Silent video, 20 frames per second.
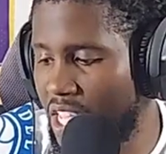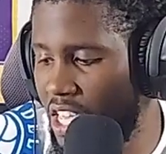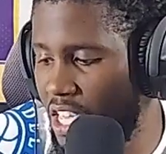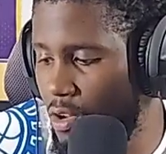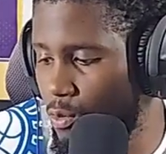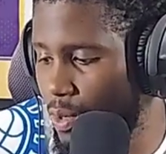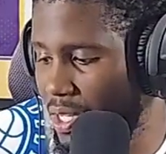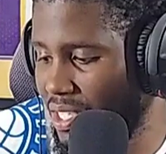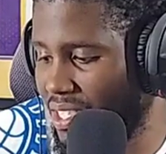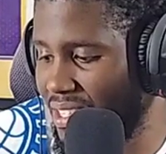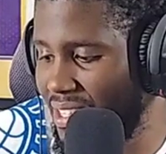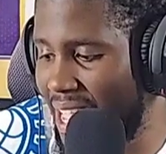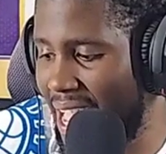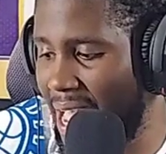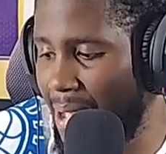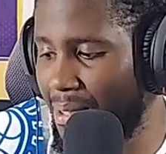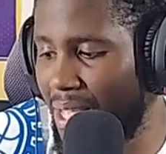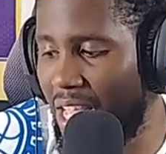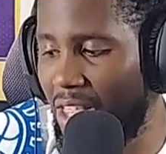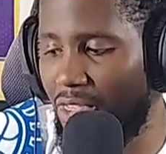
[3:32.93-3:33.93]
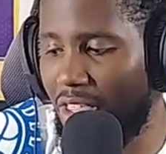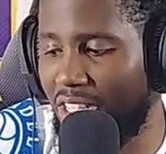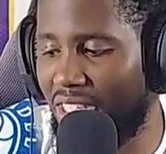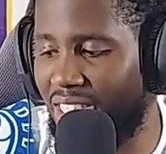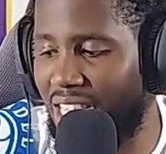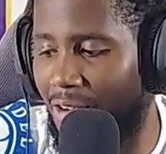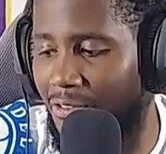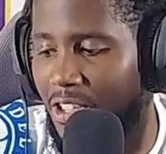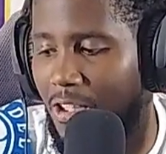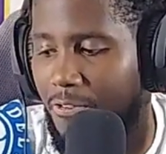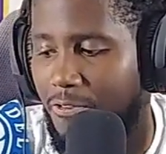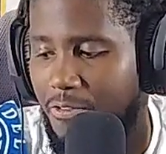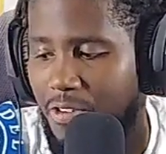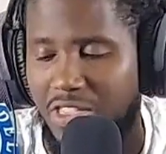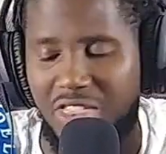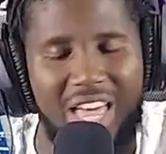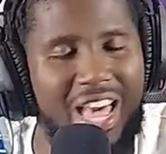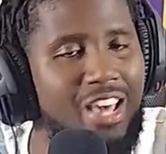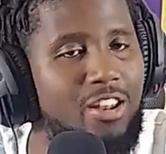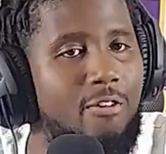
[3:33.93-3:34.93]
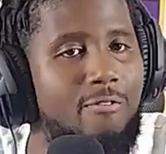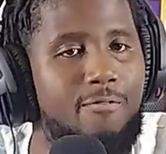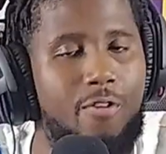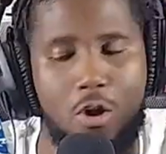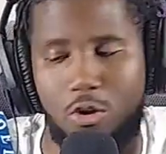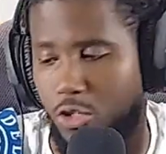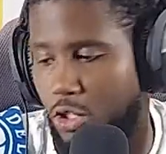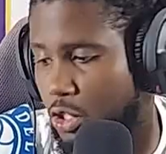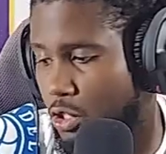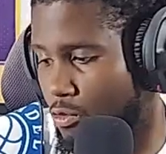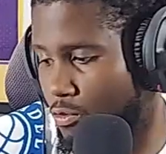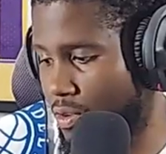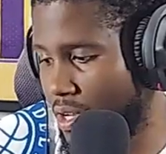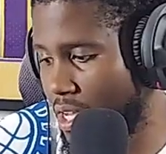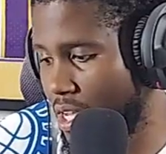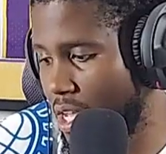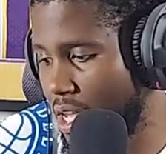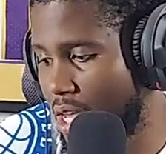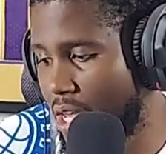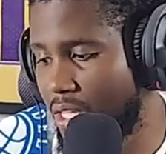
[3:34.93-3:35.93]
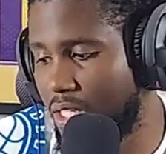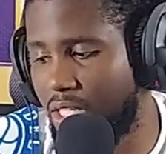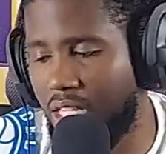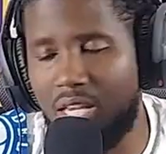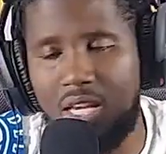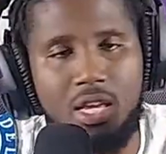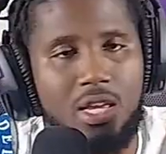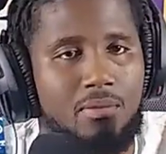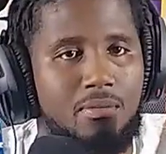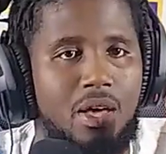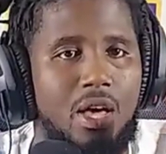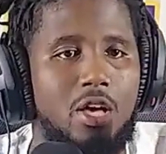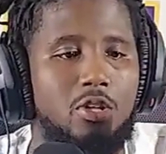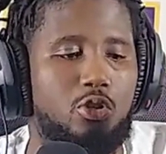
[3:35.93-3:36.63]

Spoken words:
he was named in the 75th anniversary team.